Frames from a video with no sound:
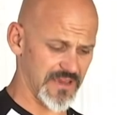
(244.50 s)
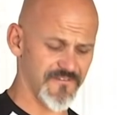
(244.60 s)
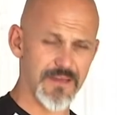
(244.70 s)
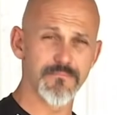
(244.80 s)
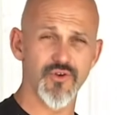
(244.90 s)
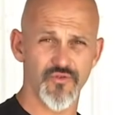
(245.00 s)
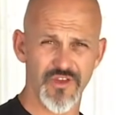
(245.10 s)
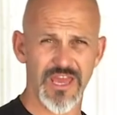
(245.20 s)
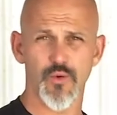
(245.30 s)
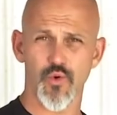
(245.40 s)
if I'm
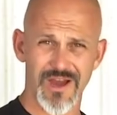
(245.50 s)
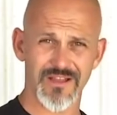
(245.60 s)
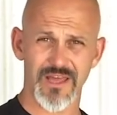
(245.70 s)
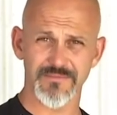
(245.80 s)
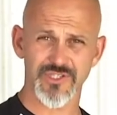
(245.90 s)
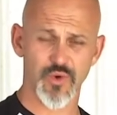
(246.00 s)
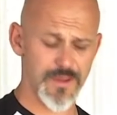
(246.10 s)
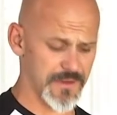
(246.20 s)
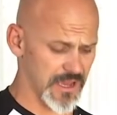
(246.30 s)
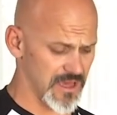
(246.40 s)
moving it while I'm
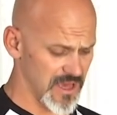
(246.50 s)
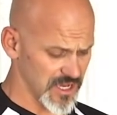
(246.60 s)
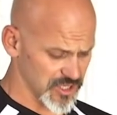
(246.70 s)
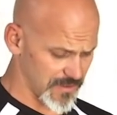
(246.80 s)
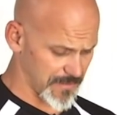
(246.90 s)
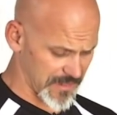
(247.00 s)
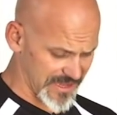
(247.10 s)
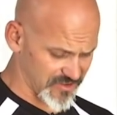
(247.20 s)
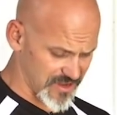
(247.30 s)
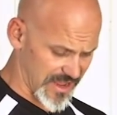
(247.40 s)
swiping it. So I'm going to
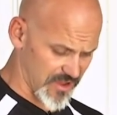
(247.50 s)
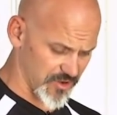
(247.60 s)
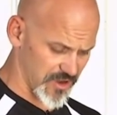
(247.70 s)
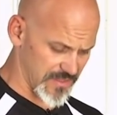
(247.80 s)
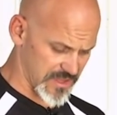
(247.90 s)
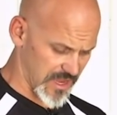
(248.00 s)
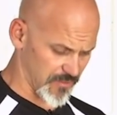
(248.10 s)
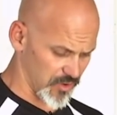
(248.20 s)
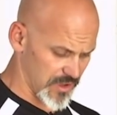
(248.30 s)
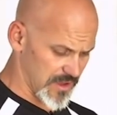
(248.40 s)
place it down on the
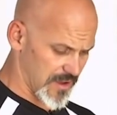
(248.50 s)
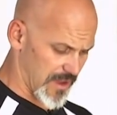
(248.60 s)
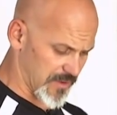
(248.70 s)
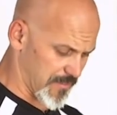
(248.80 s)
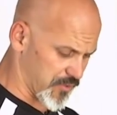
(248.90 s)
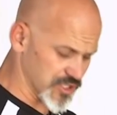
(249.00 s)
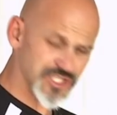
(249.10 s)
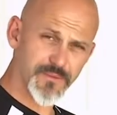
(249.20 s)
table. I'm going to push